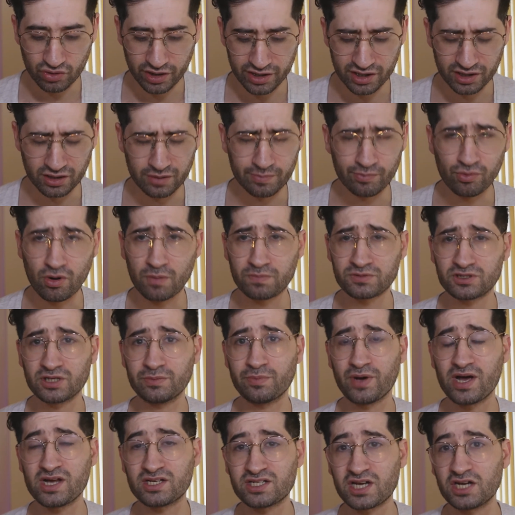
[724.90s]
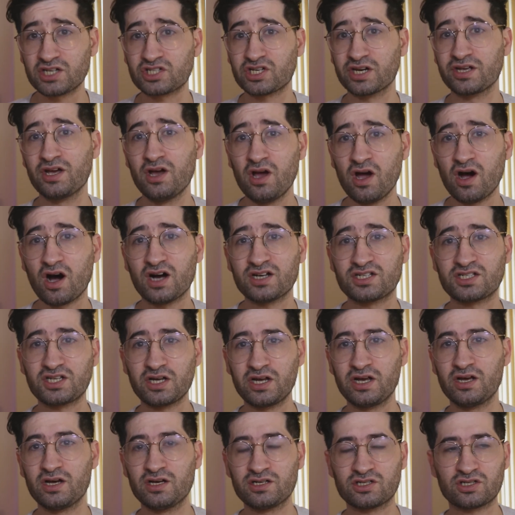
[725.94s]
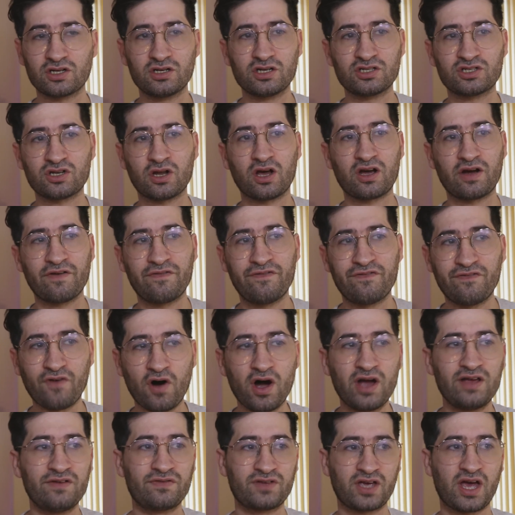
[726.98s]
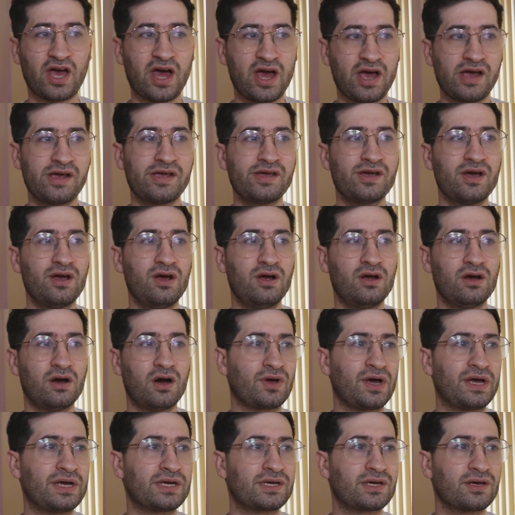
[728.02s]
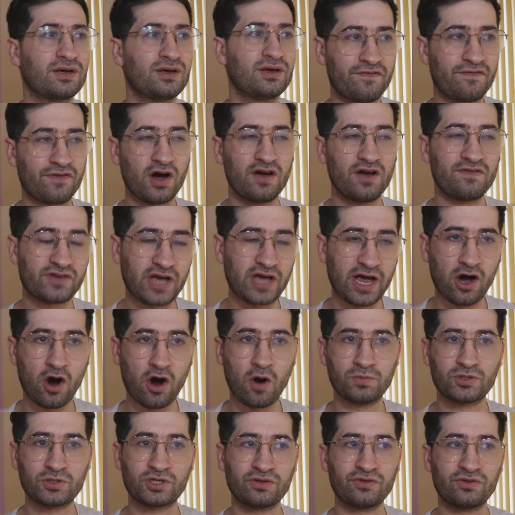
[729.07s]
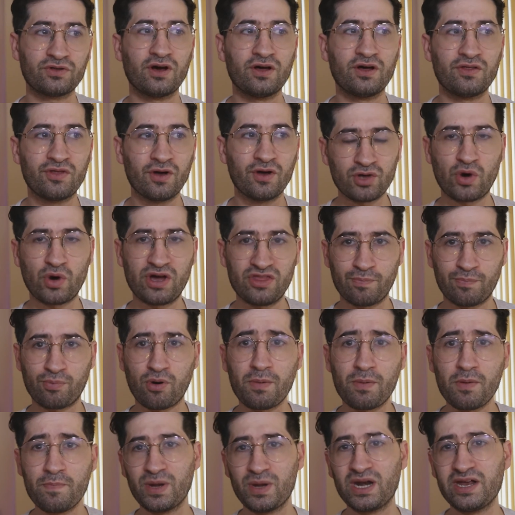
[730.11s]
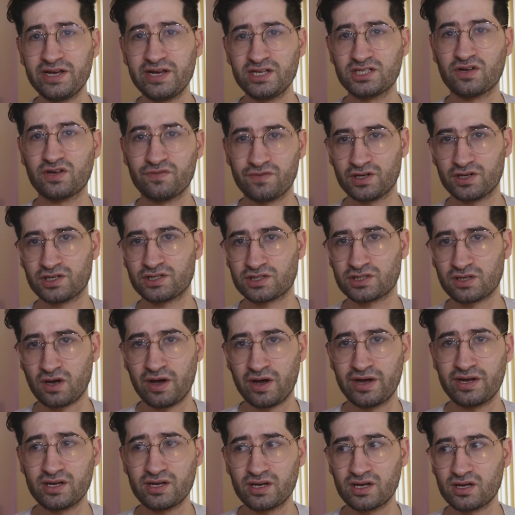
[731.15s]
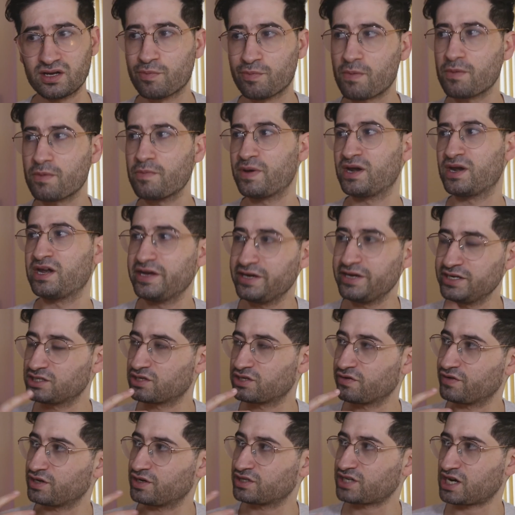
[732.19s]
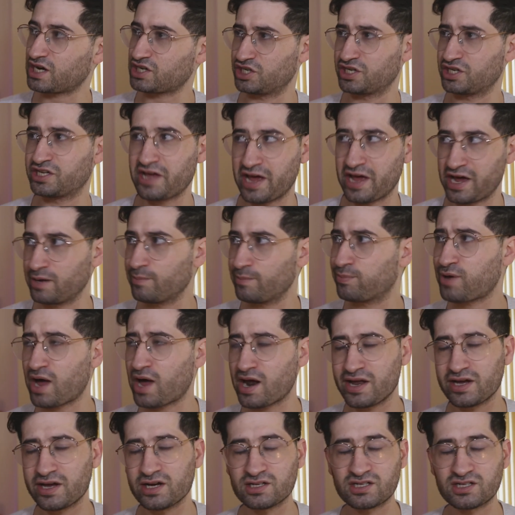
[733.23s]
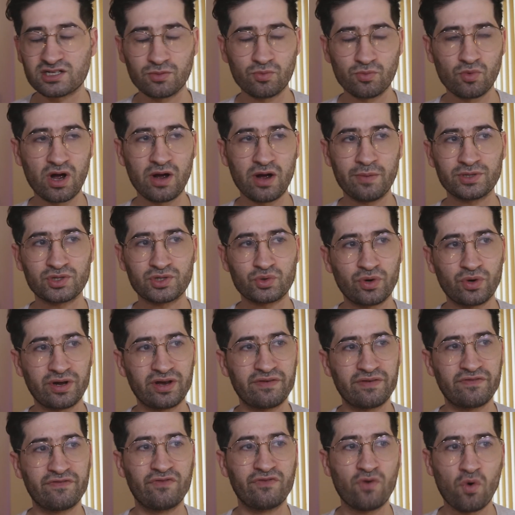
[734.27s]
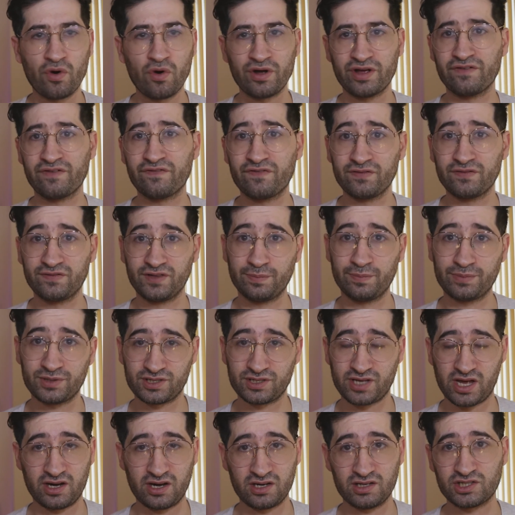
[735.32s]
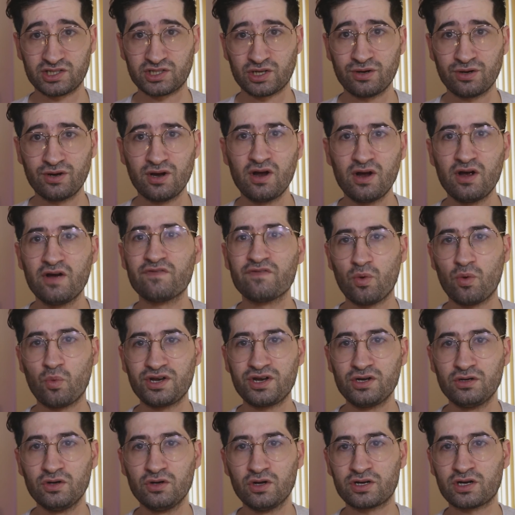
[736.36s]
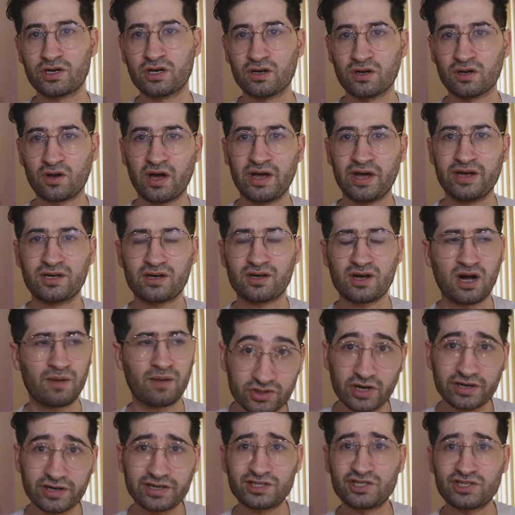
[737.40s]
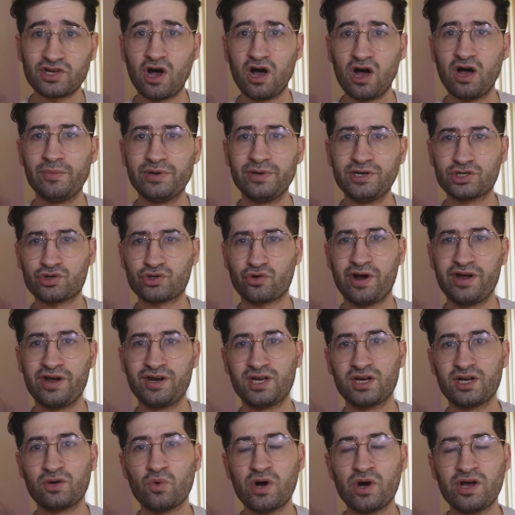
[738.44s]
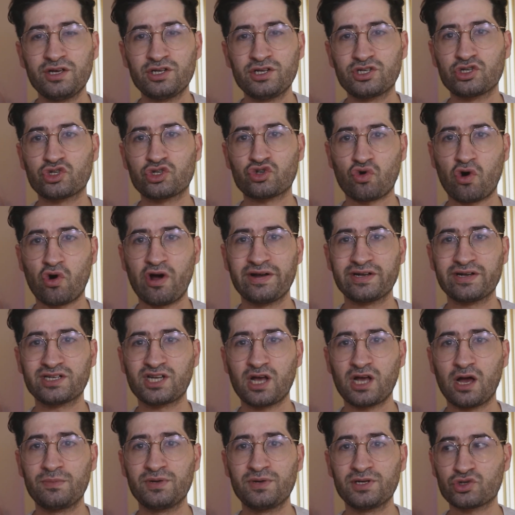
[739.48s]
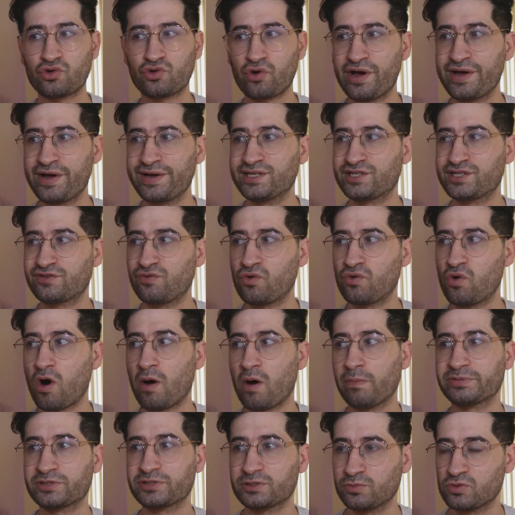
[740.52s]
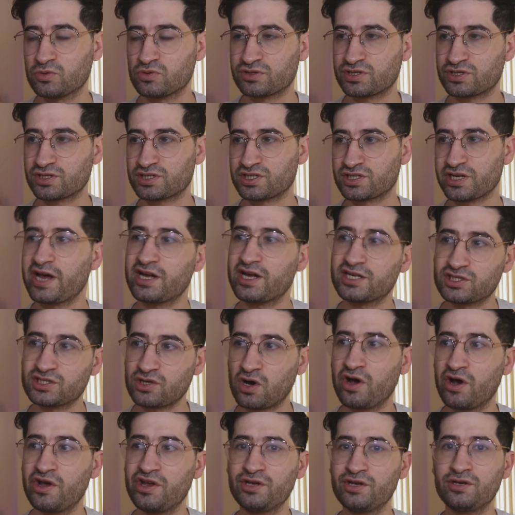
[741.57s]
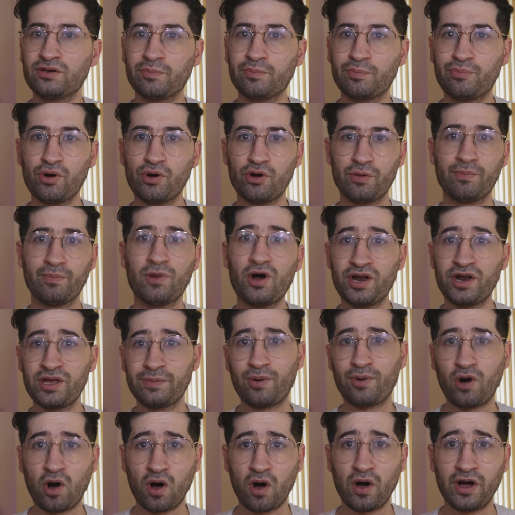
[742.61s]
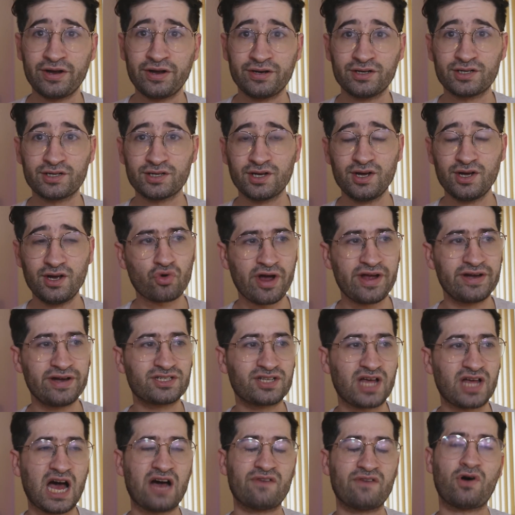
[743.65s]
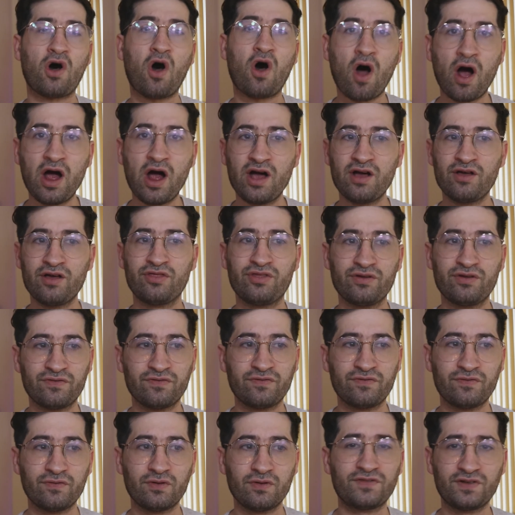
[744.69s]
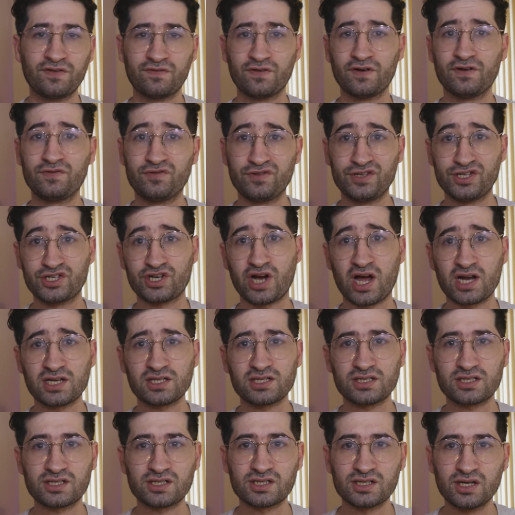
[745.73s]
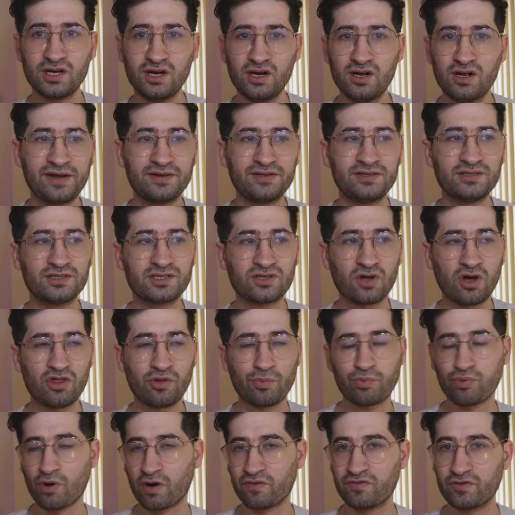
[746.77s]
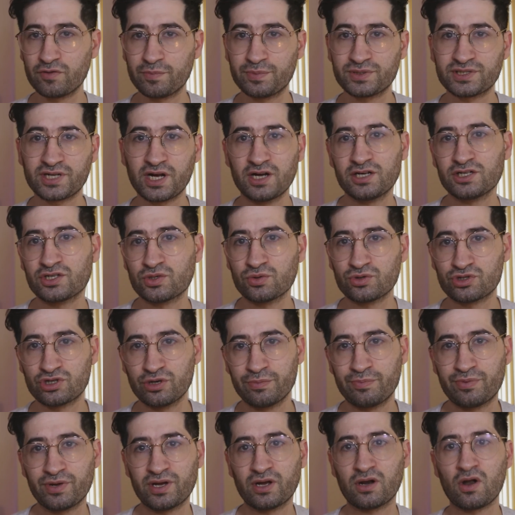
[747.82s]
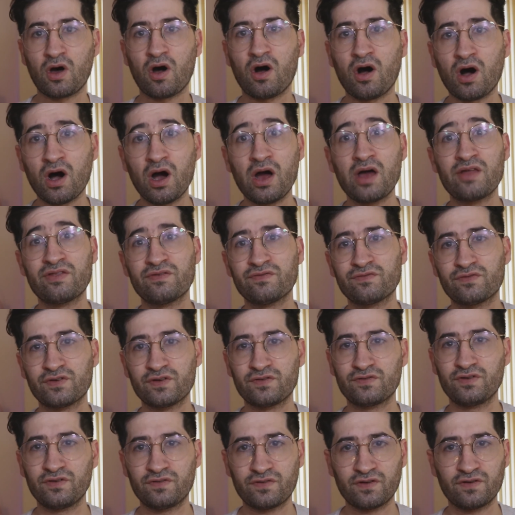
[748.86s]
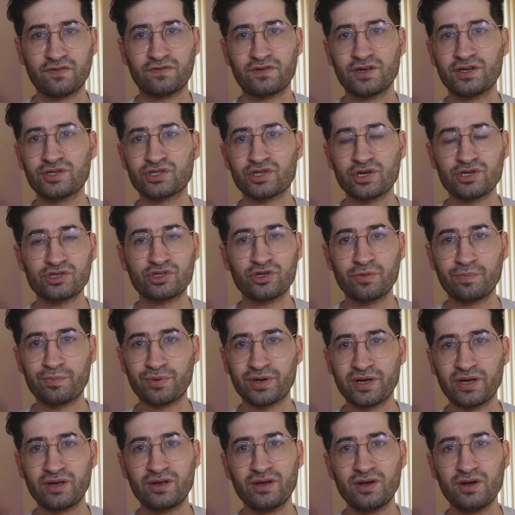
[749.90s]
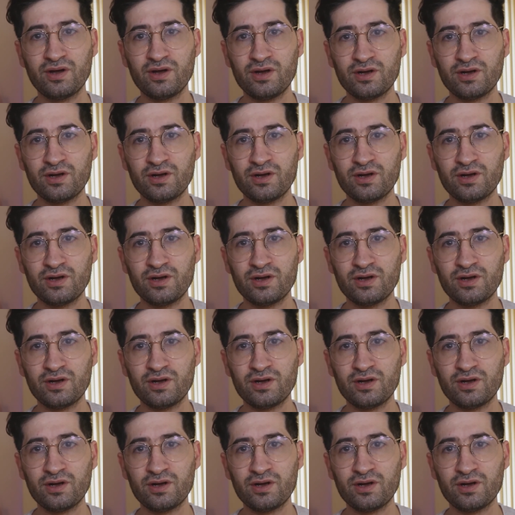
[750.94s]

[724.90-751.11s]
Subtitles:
trading and property. But essentially, I see it as like a 5k option that, by the way, the probabilities of us actually getting planning are somewhere between 40 and 50%. So when you look at, like, there's like a term in trading where you should try and set up your trades for optimal success, i.e. put money behind trades that have a higher than 50-50 chance, and like the profit potential should be a lot higher than 50-50. So it should be,